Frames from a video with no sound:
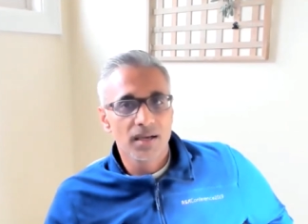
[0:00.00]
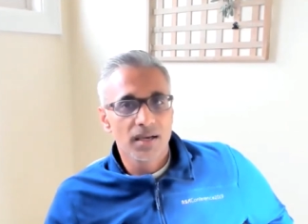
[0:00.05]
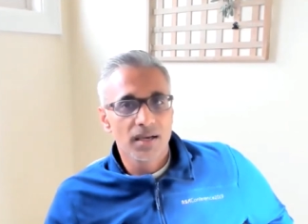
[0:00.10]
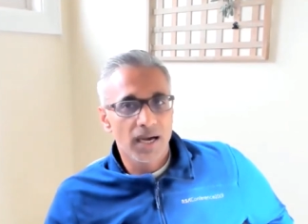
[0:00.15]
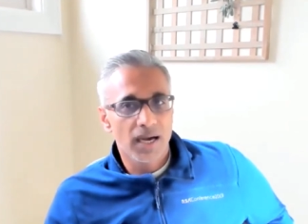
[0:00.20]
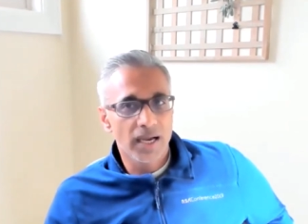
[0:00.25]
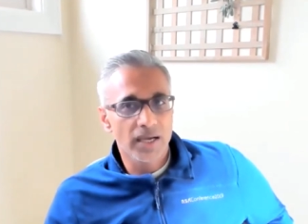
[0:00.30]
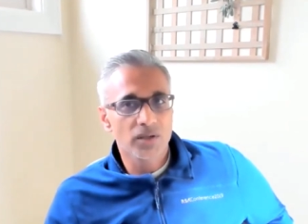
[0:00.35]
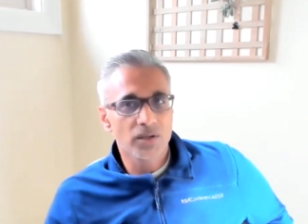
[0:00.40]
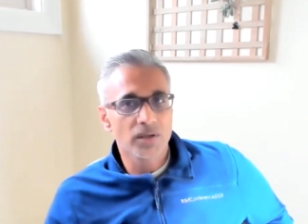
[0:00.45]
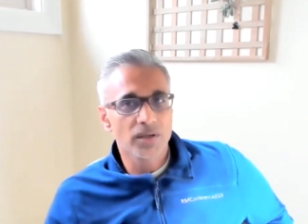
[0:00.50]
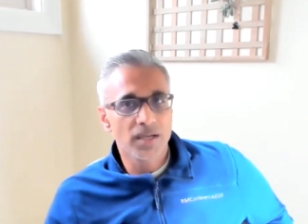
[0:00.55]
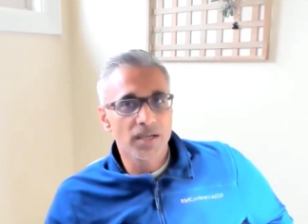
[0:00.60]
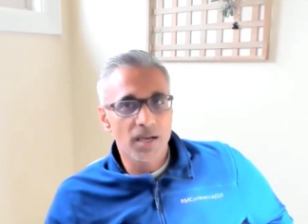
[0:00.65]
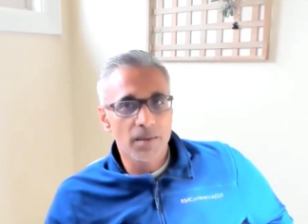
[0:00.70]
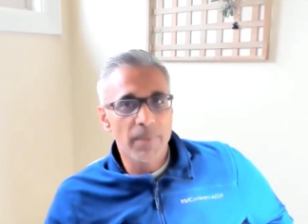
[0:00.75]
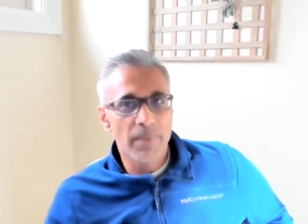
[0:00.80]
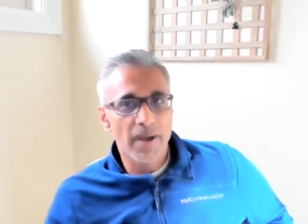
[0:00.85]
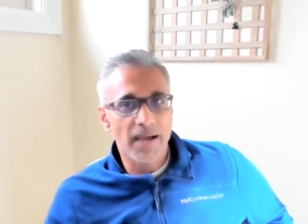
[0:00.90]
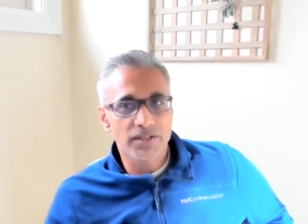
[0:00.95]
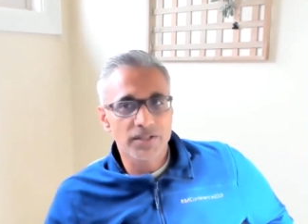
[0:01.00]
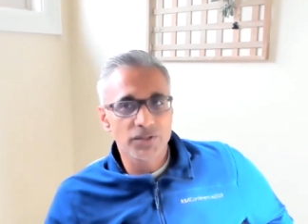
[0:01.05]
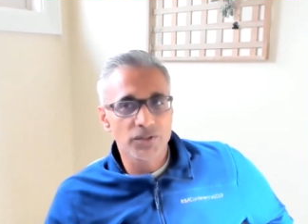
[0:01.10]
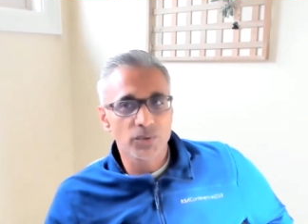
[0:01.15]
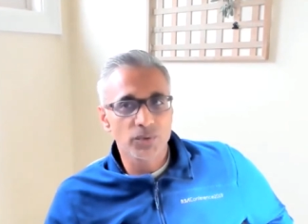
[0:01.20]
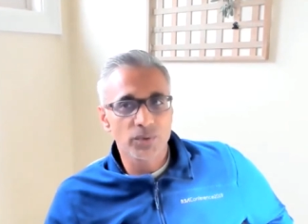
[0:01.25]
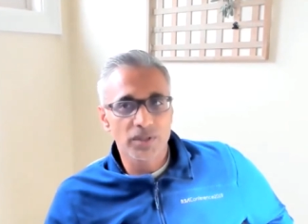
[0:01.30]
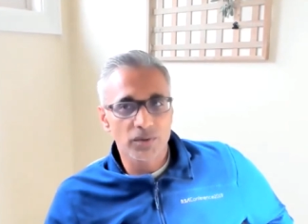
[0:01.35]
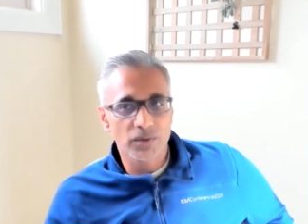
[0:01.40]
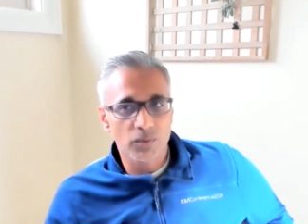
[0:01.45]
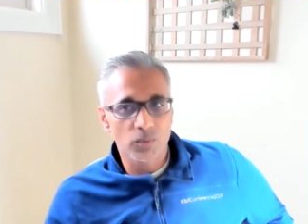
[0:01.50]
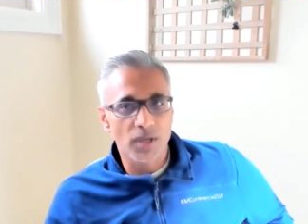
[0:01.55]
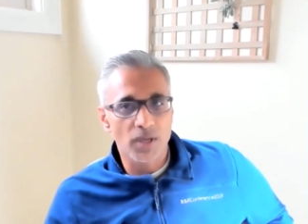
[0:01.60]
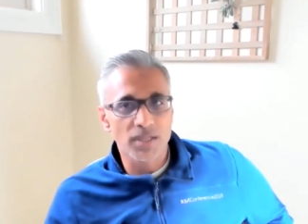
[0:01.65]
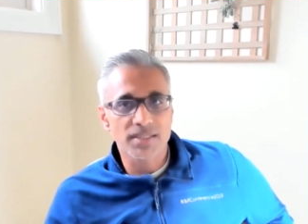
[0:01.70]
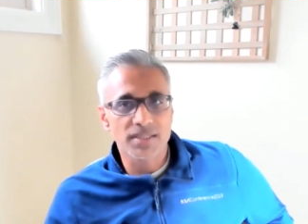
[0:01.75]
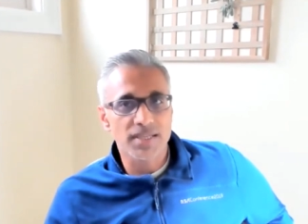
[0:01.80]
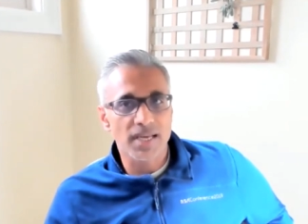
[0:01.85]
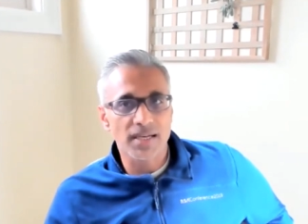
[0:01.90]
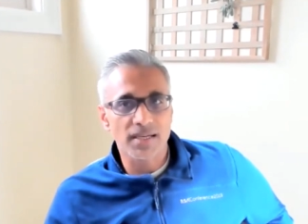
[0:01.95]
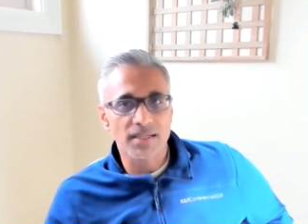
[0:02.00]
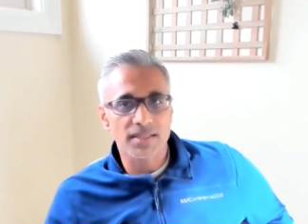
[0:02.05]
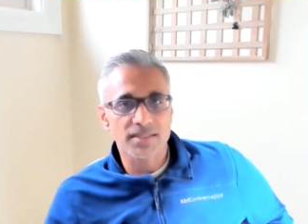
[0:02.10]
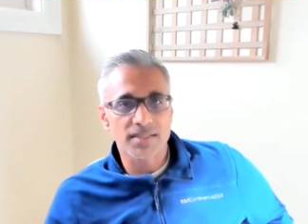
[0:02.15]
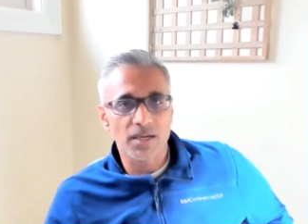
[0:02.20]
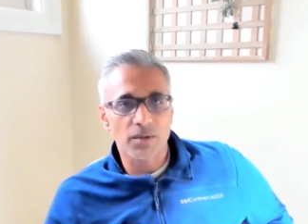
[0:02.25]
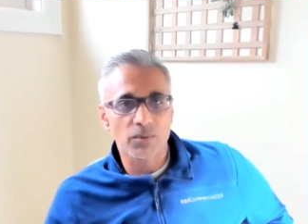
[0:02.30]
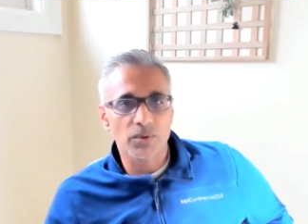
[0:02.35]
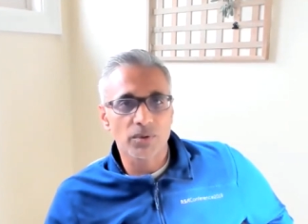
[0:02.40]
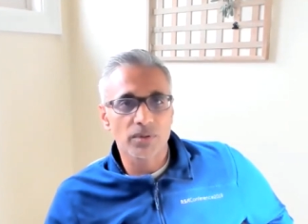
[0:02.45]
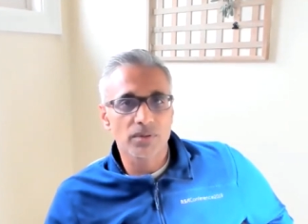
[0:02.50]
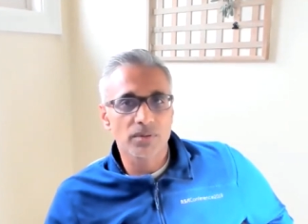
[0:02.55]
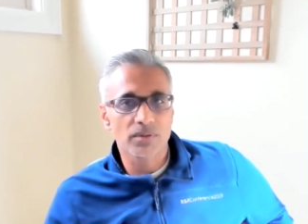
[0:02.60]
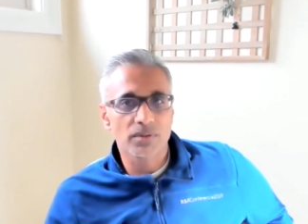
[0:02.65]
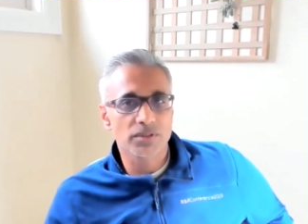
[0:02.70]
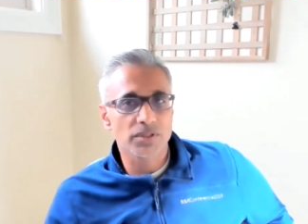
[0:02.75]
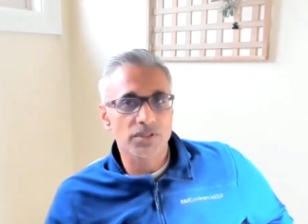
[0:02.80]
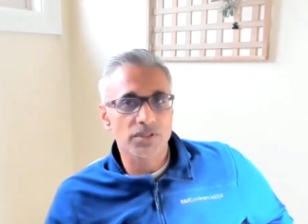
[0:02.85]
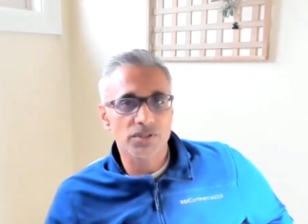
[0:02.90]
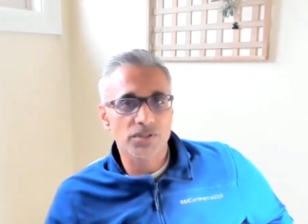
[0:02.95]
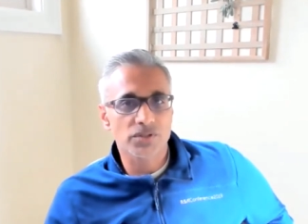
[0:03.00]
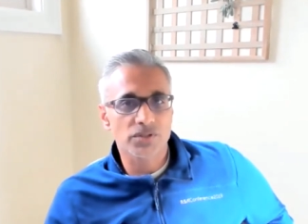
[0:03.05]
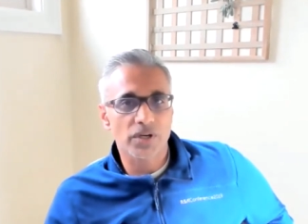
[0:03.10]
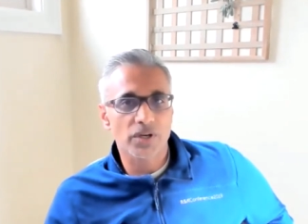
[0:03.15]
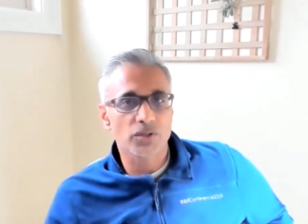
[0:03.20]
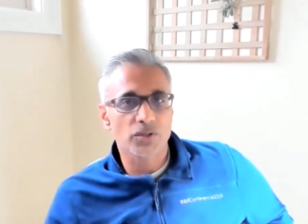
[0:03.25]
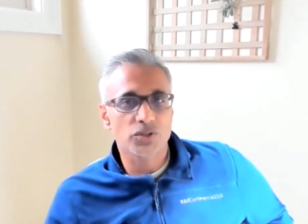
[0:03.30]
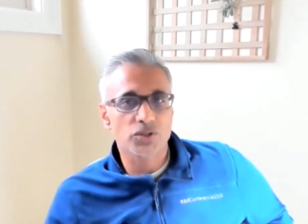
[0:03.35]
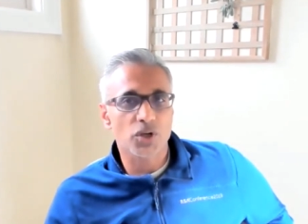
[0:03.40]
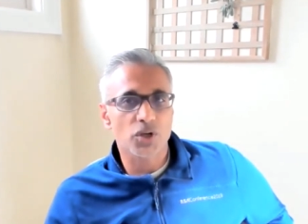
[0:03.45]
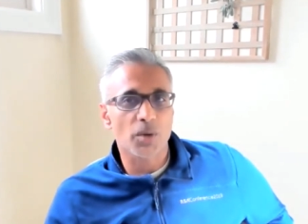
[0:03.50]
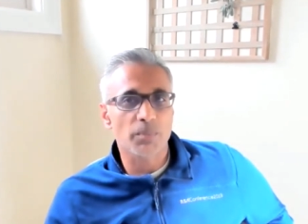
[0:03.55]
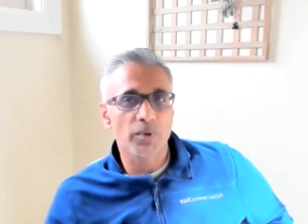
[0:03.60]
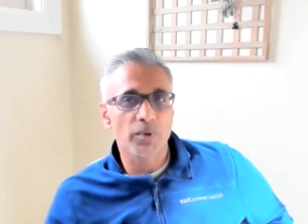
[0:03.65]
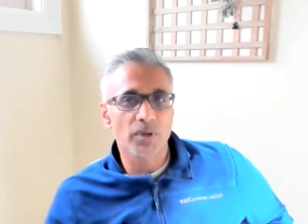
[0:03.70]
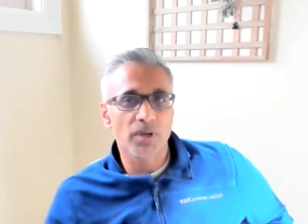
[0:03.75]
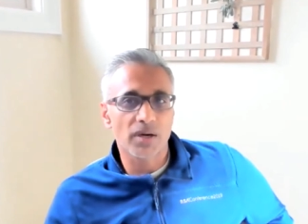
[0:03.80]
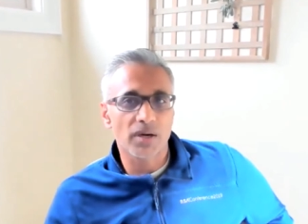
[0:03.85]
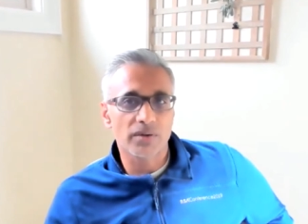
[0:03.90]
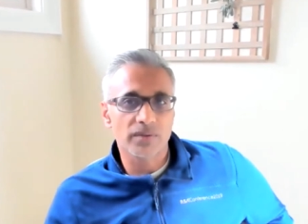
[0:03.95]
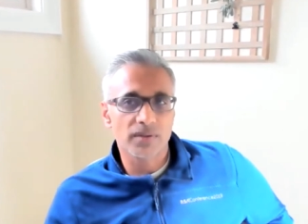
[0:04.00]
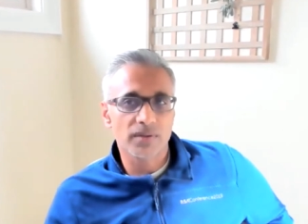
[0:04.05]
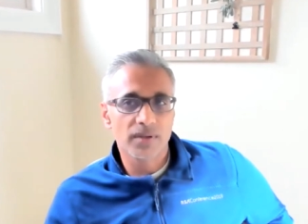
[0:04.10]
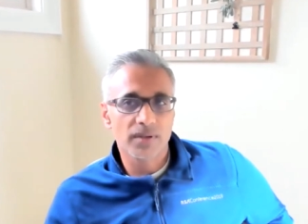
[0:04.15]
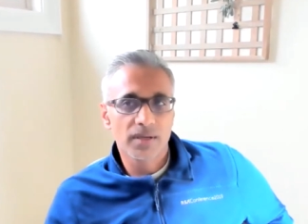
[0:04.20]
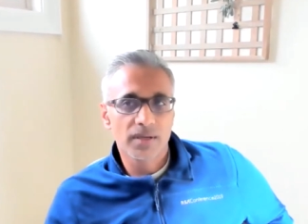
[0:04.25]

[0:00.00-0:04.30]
I could get back to you with a one sentence that would just try to chop you down.